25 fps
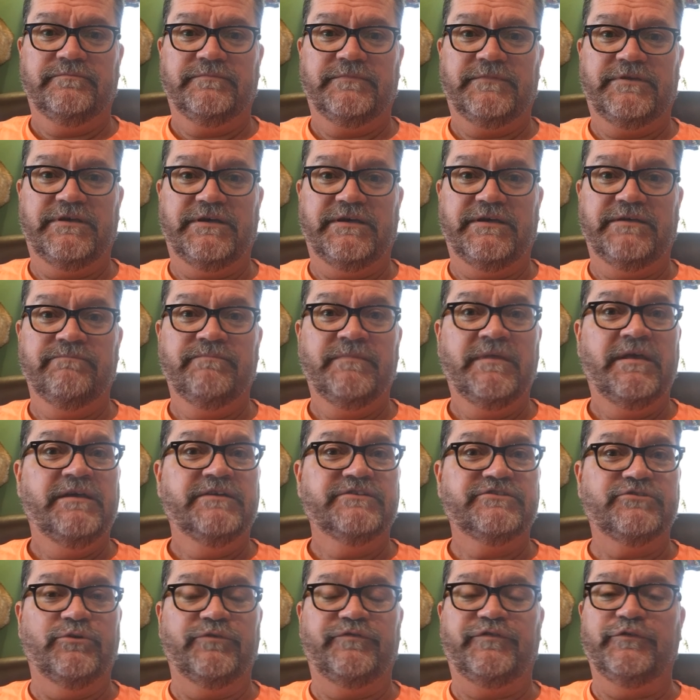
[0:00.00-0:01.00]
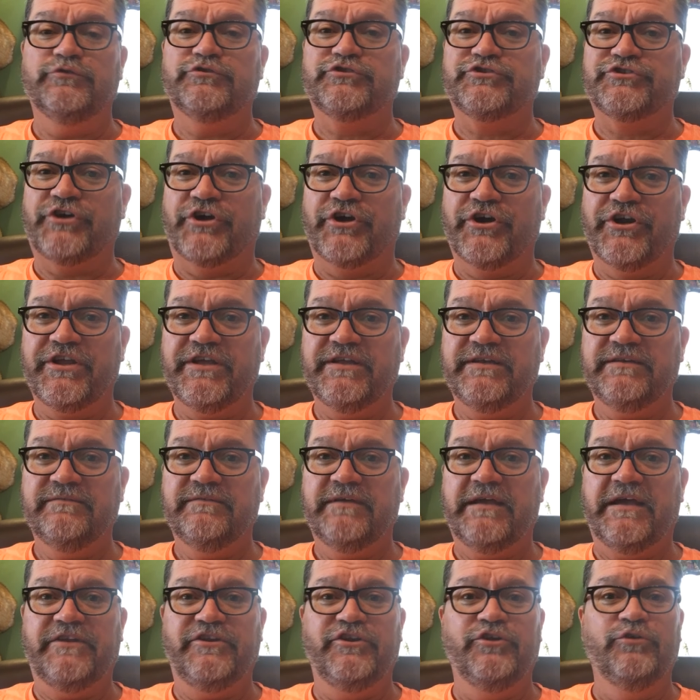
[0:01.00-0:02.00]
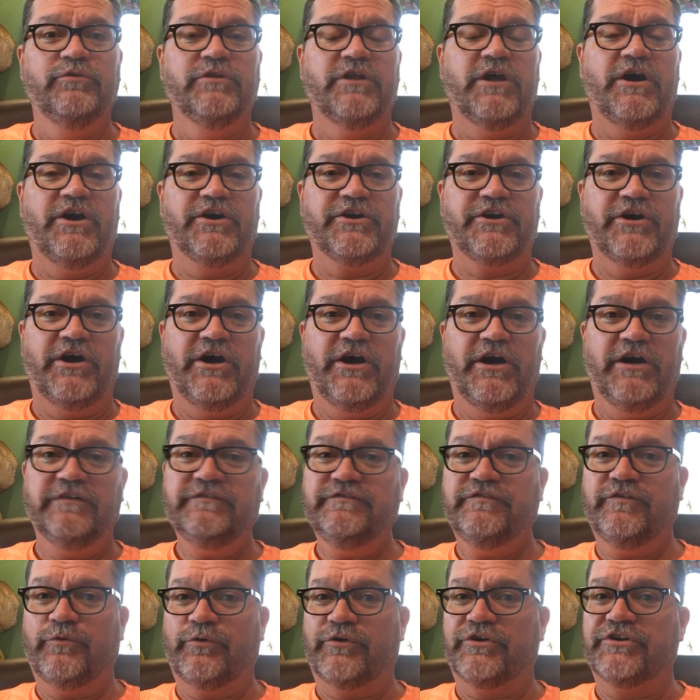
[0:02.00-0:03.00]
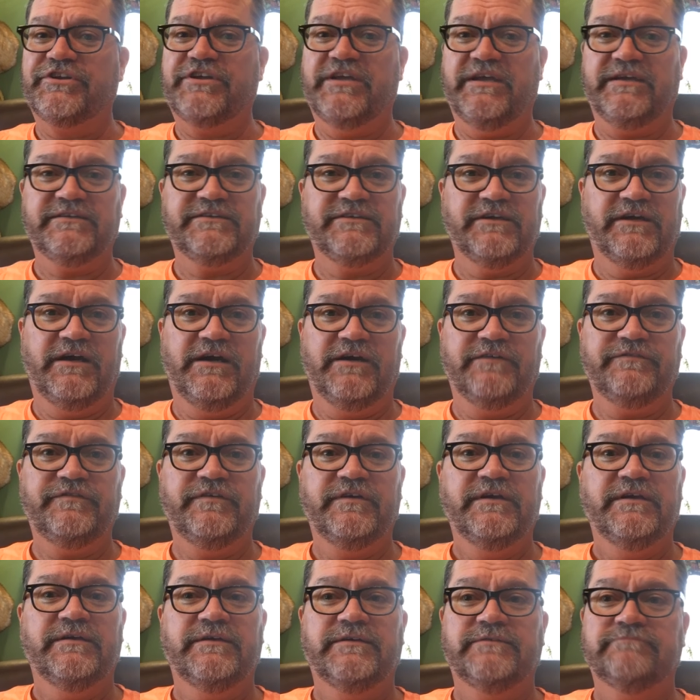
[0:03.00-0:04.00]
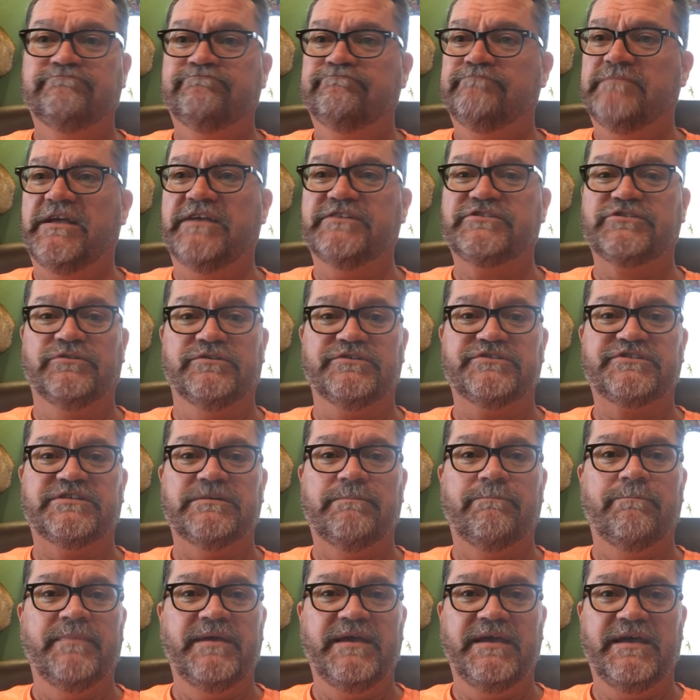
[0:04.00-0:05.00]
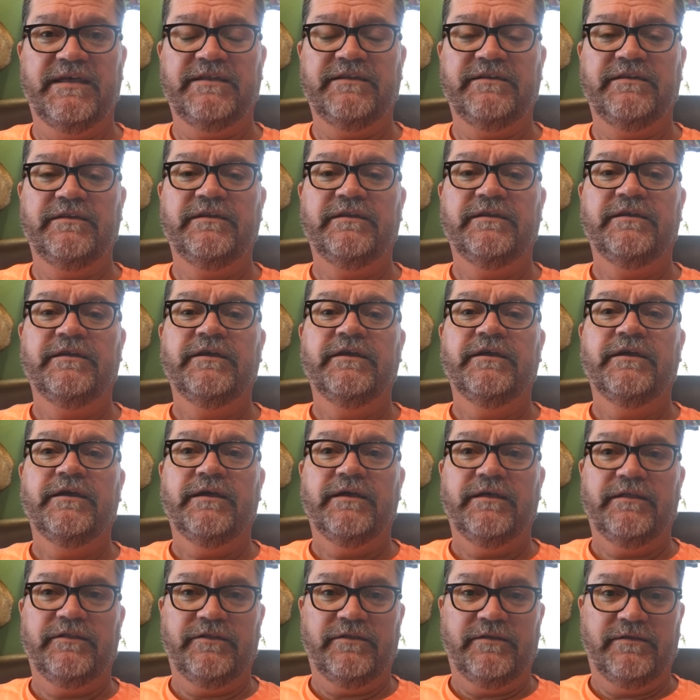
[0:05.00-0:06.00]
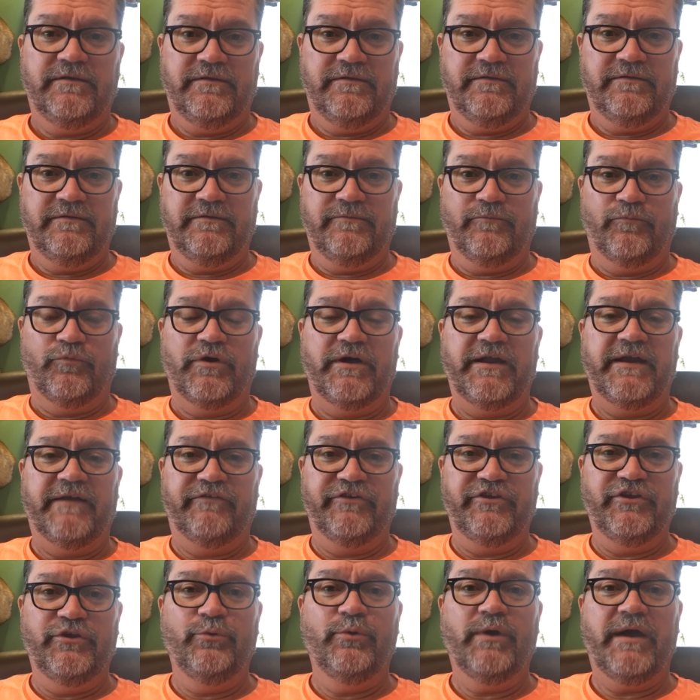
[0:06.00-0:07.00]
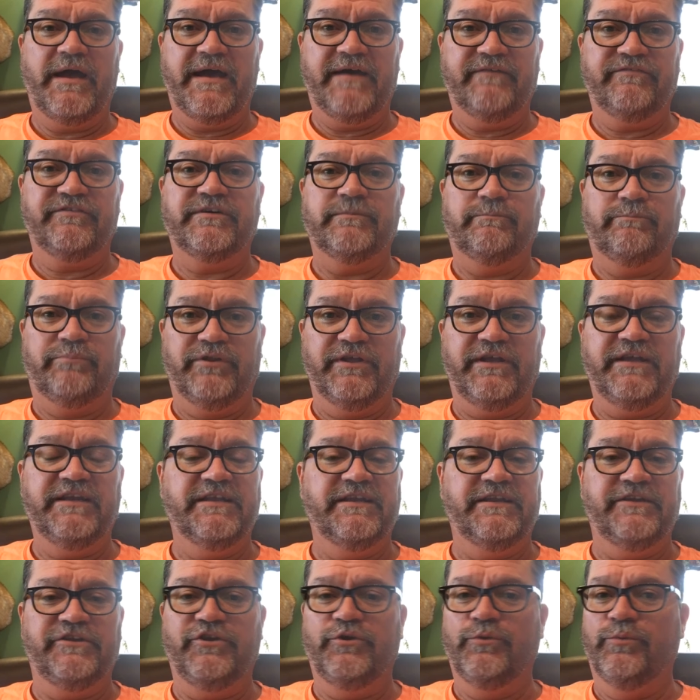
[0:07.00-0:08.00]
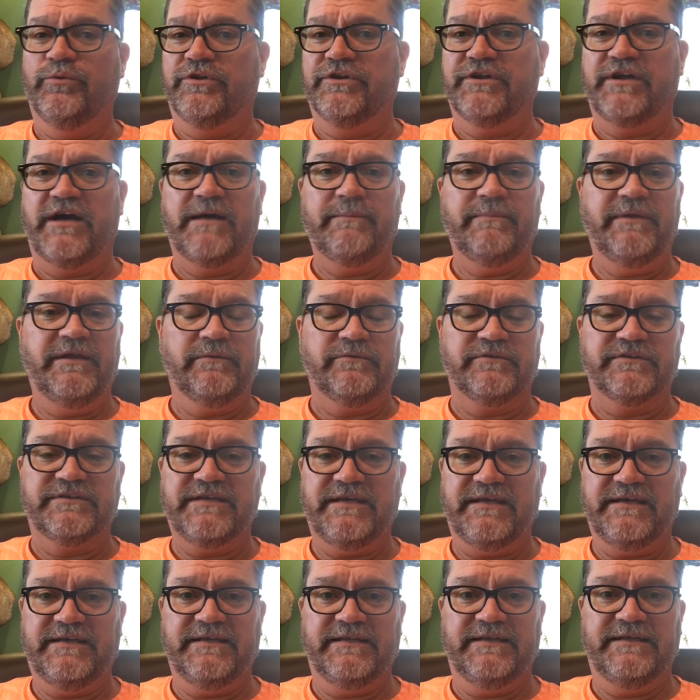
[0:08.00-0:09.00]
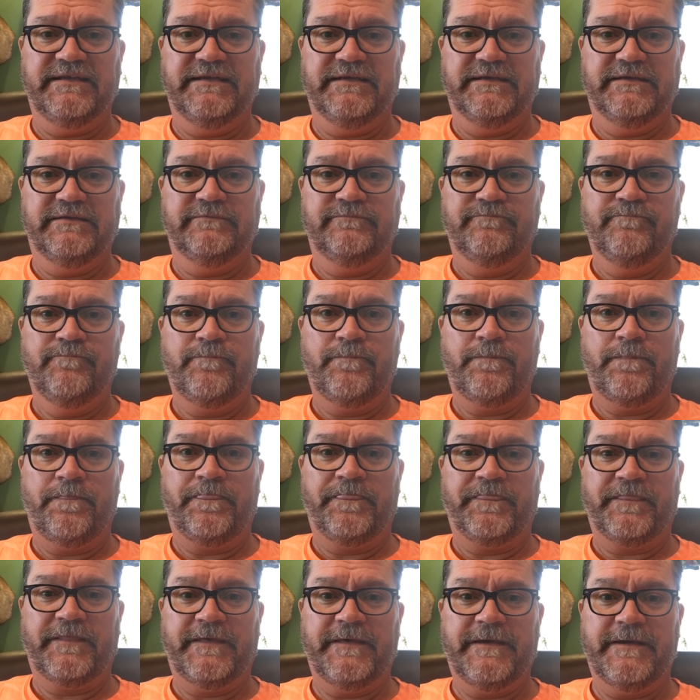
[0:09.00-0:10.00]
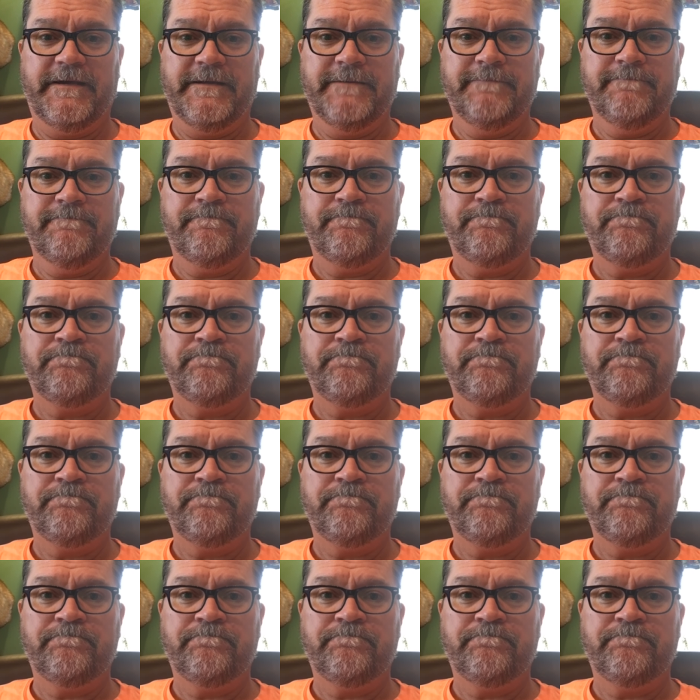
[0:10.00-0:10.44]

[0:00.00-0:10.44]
Okay, so if you start it and you log off or kicked off, it's going to submit whatever you have completed and you will not be able to take it again. Okay,